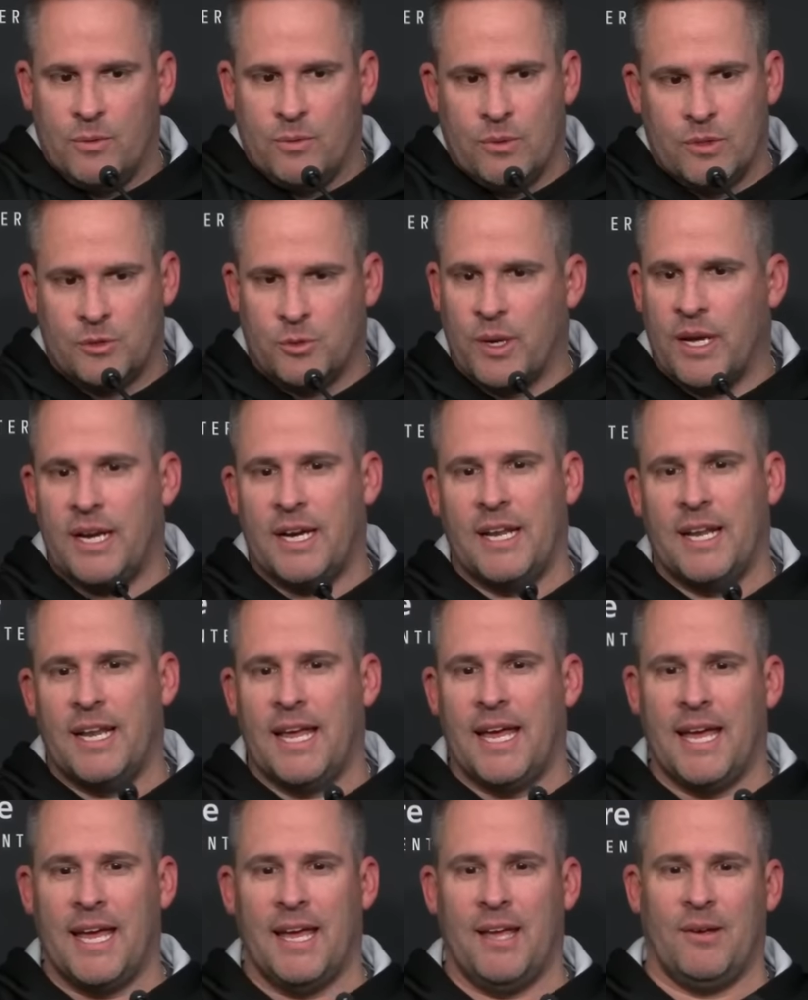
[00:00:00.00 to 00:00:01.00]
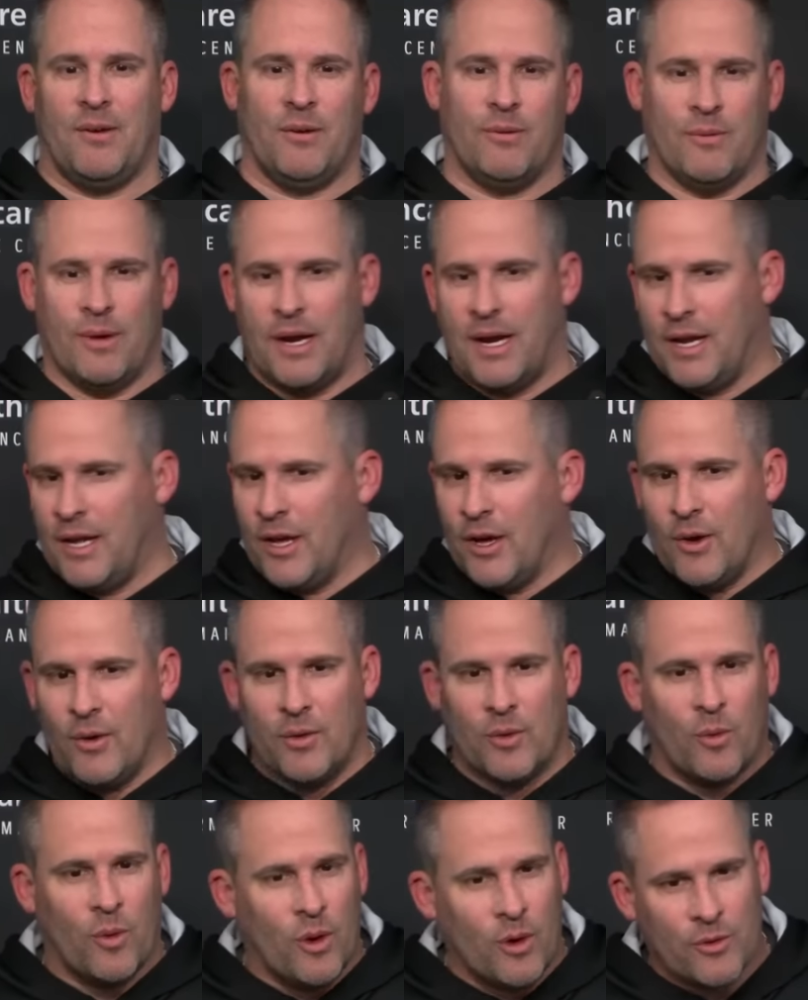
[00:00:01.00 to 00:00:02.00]
Was ready today, ready to go
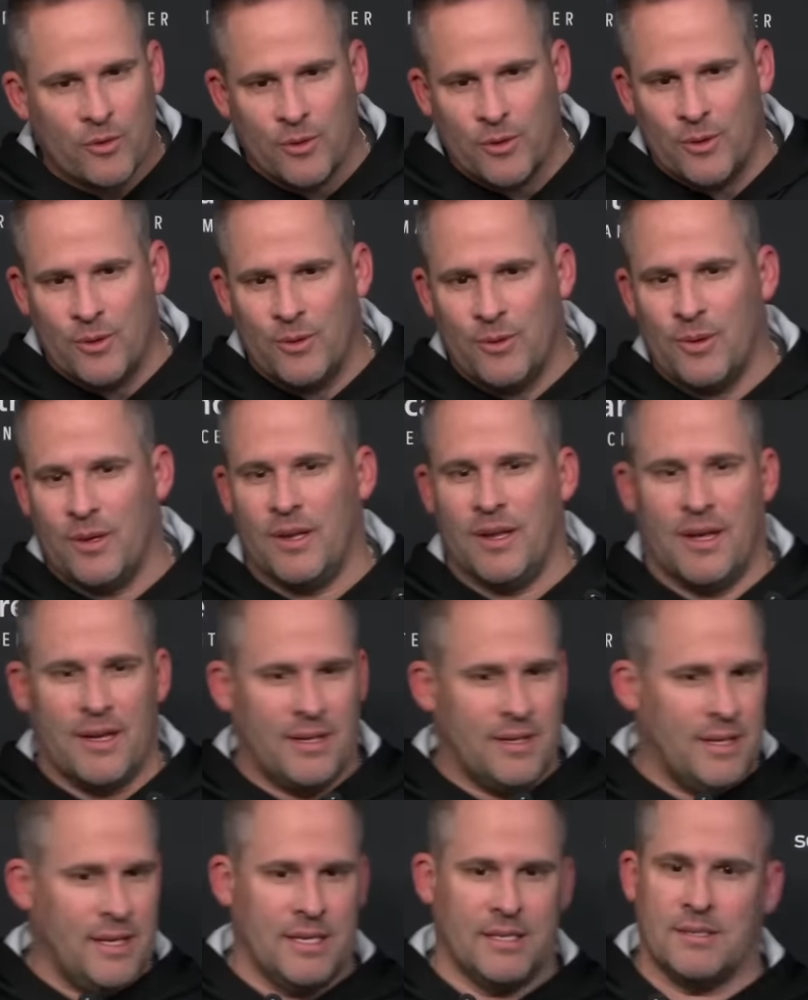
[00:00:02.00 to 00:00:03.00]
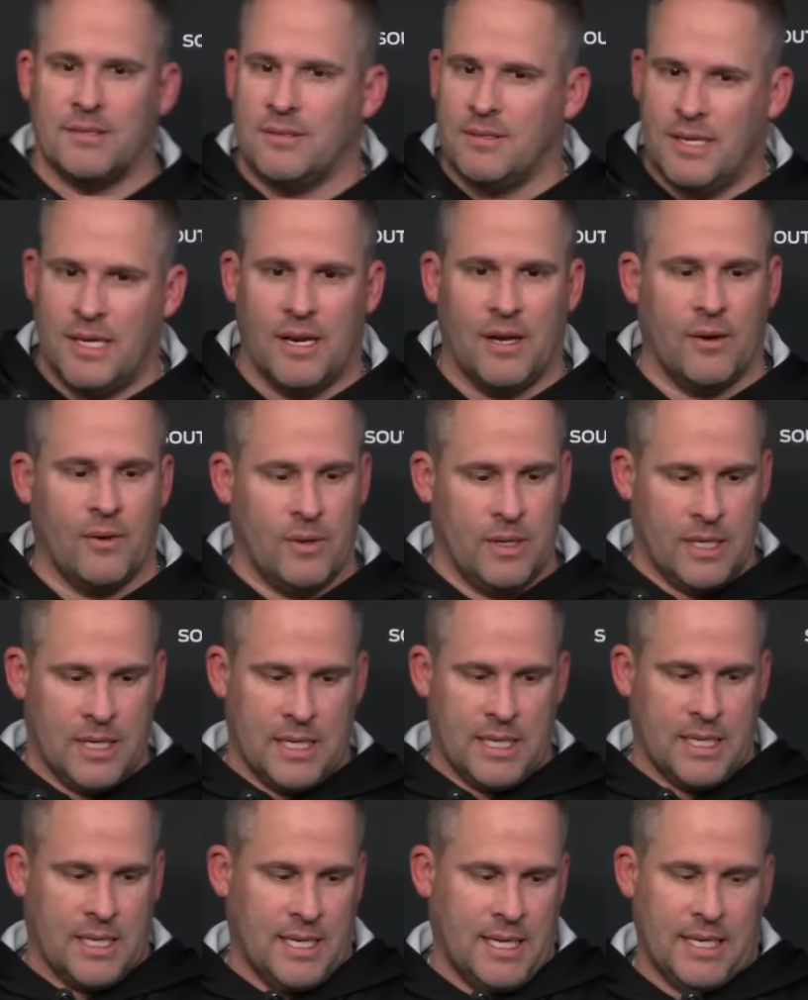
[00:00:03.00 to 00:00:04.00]
in the walkthrough, and he's
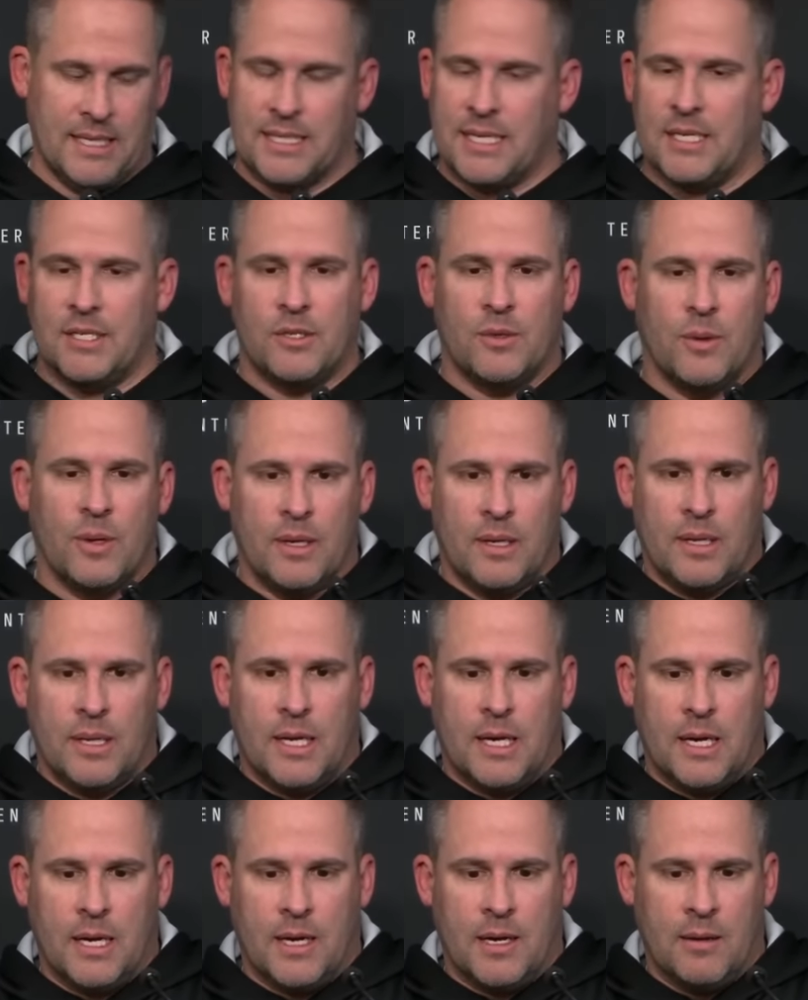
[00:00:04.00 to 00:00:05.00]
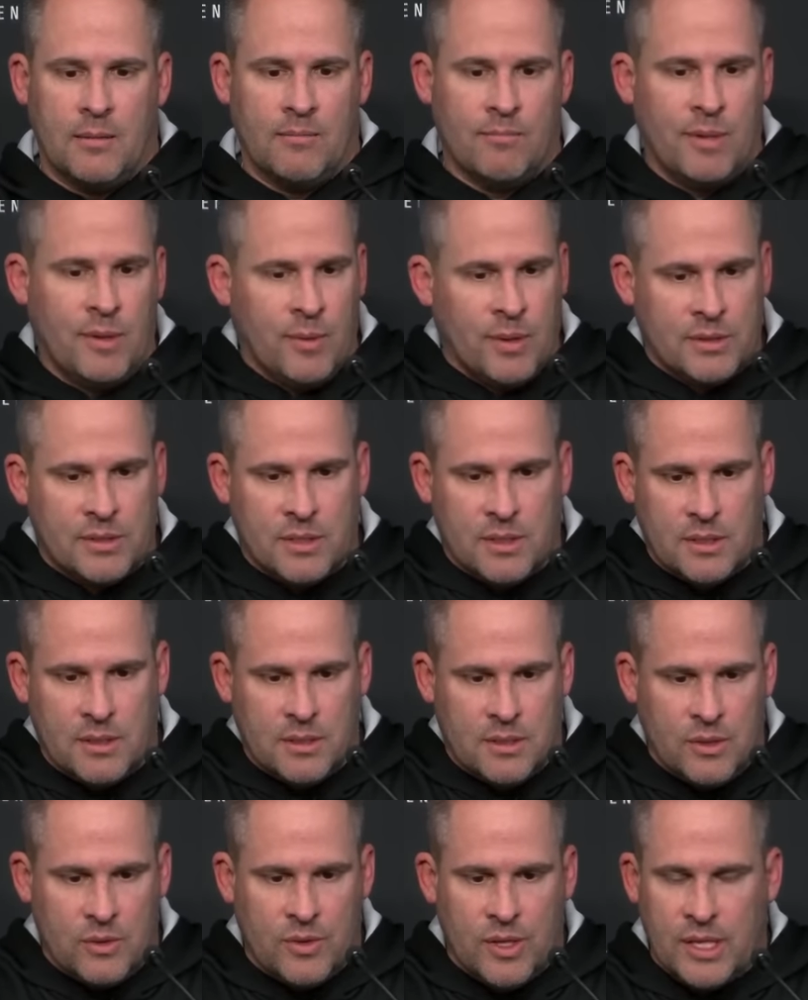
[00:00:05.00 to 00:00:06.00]
into it. He wants to
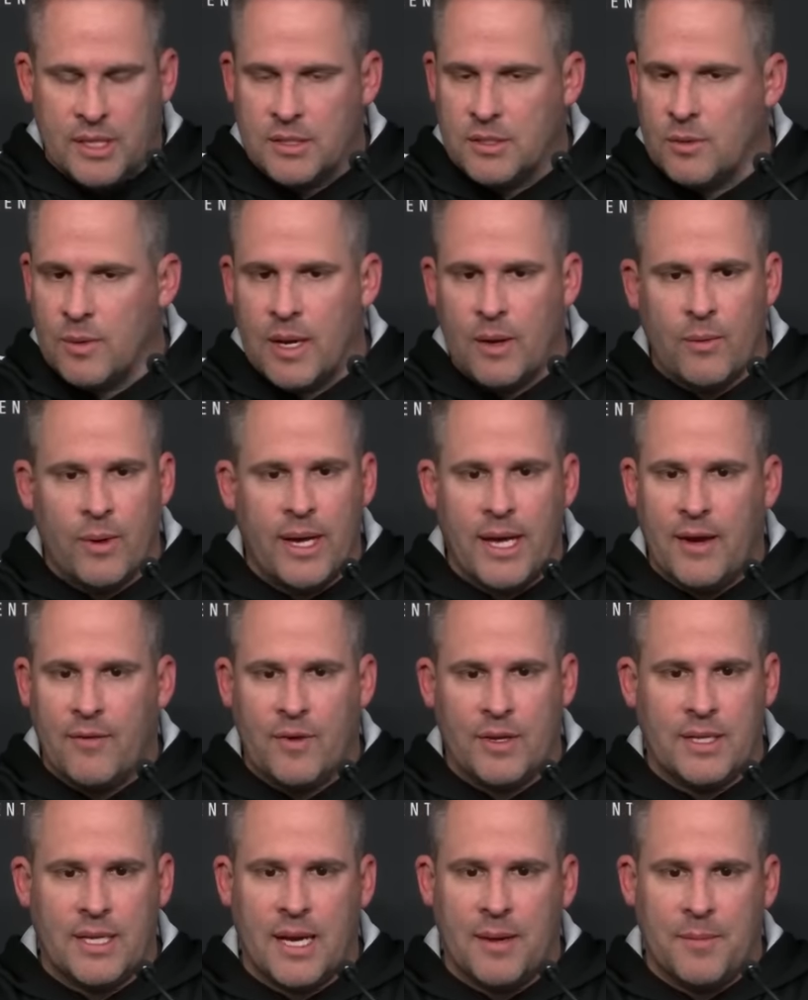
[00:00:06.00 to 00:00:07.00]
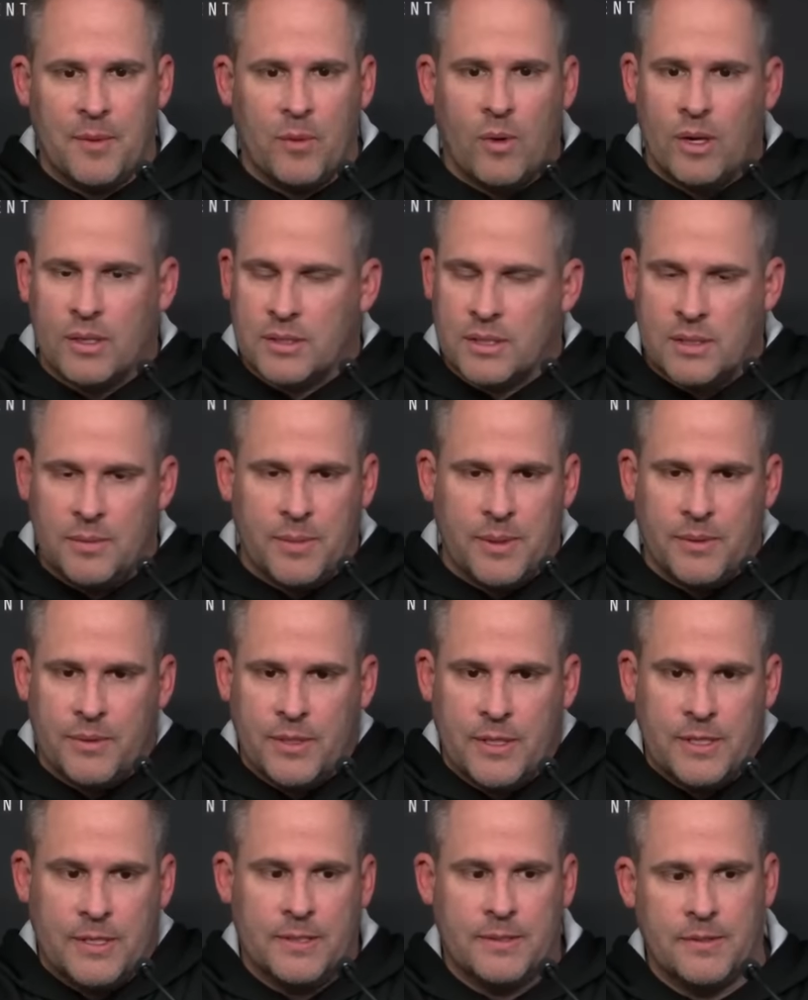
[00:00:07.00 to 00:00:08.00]
do things the right way every time he walks in the
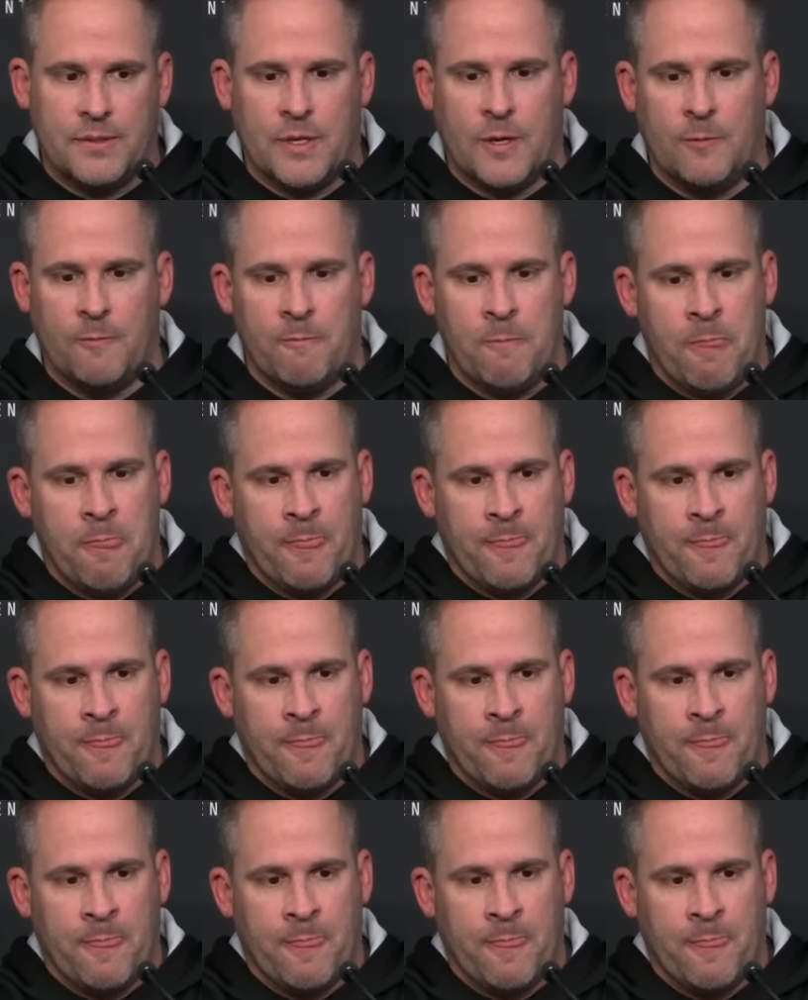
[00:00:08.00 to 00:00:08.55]
building. So